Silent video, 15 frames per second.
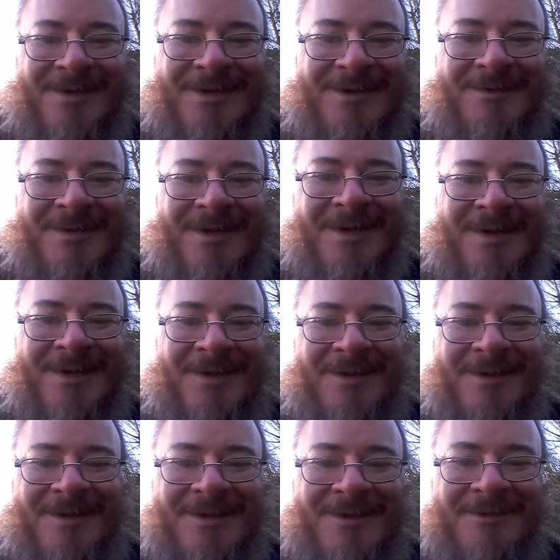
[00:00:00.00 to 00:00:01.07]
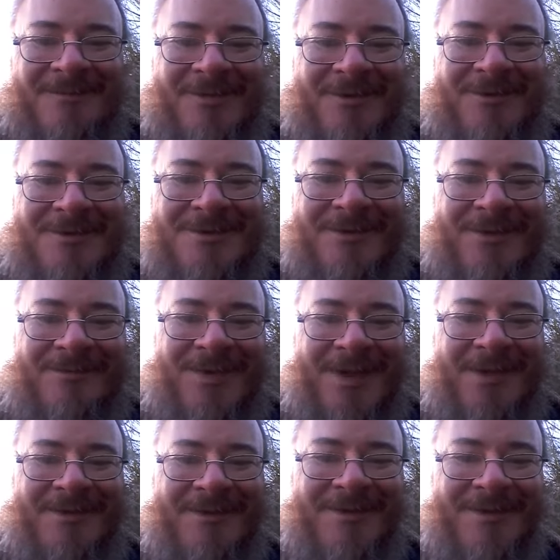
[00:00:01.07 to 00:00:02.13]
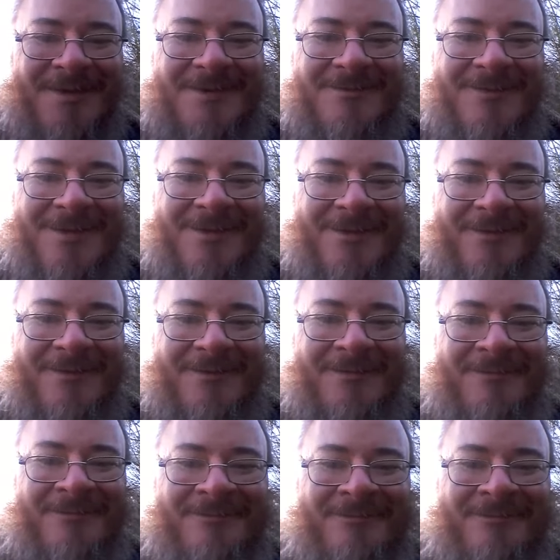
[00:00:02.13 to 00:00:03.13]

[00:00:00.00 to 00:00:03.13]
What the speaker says: the birds on the power line video.